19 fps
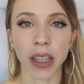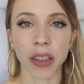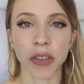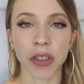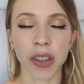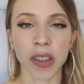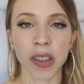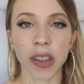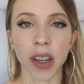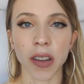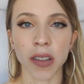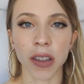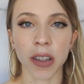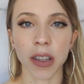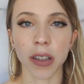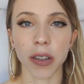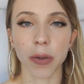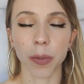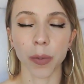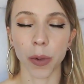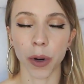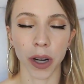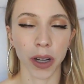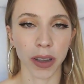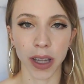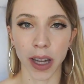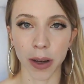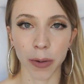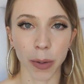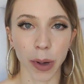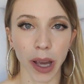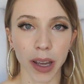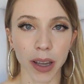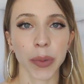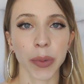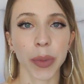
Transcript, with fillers: It just doesn't work that way.